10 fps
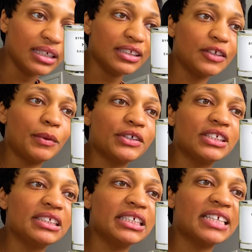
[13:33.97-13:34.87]
This
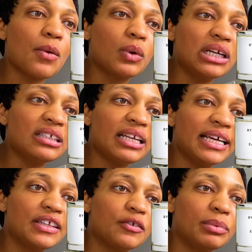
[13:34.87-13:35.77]
person says, I wanted to
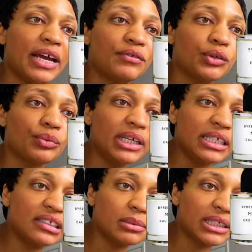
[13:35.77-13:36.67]
like this, but after
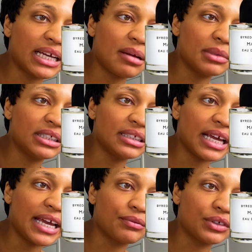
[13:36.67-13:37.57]
reading some of the comments
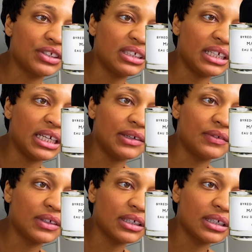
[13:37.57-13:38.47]
I've
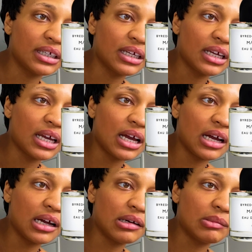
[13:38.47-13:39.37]
received,
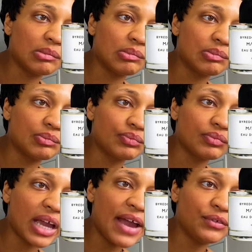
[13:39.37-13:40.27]
I
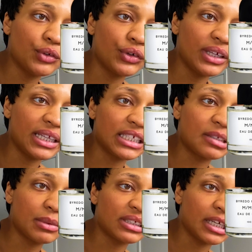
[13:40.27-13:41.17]
have to agree that it
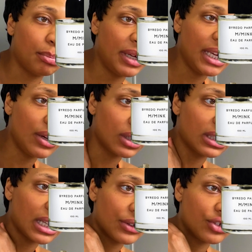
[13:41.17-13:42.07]
smells like pee on a
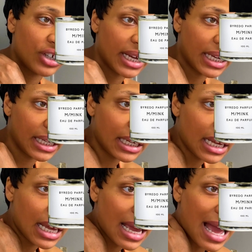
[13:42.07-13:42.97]
leather jacket.
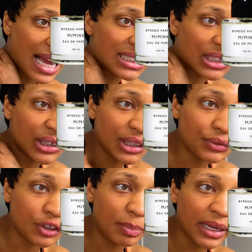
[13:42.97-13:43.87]
I certainly
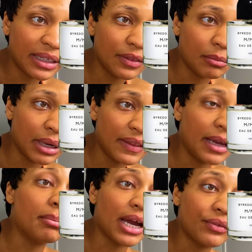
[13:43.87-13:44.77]
respect that
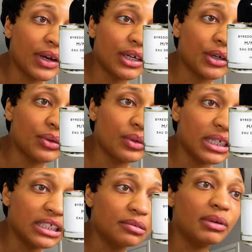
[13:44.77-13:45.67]
Byredo
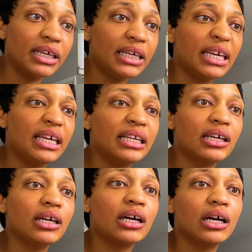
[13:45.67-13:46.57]
is making
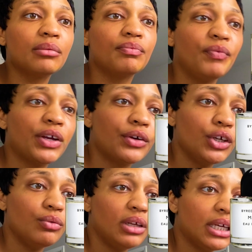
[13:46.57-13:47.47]
very
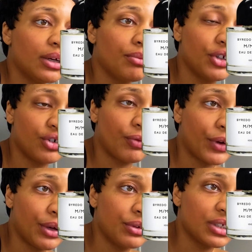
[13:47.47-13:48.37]
unique original
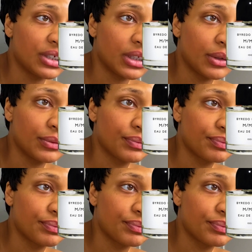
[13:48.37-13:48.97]
fragrances, though.